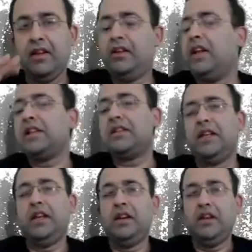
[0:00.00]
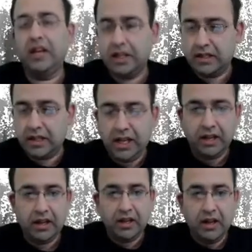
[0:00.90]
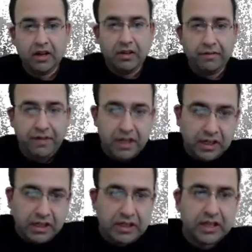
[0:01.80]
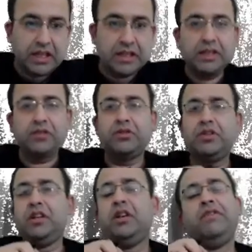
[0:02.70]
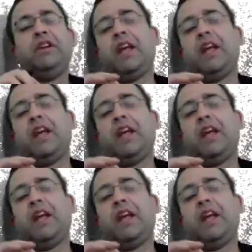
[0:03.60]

Lastly, lastly, which are the cells associated with